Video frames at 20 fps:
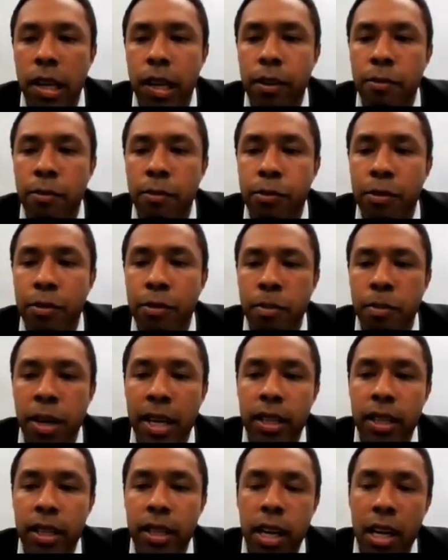lived from
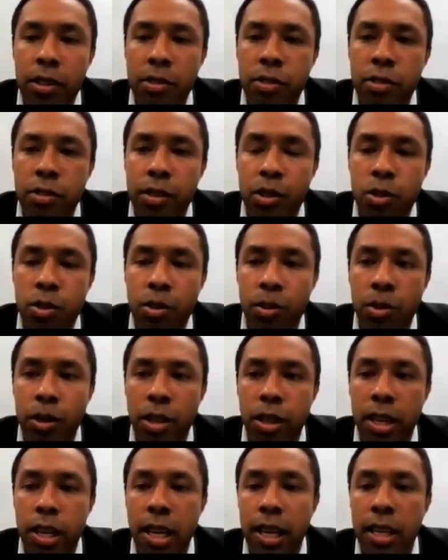1900s to
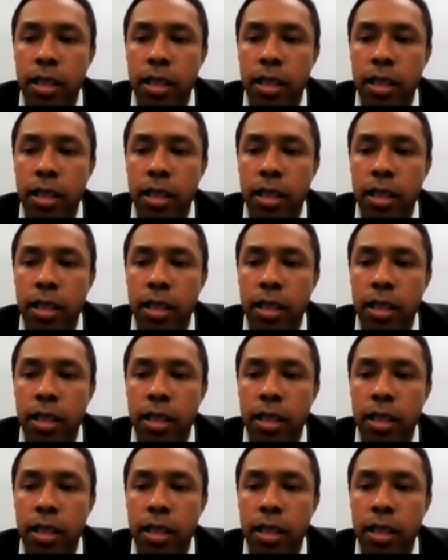the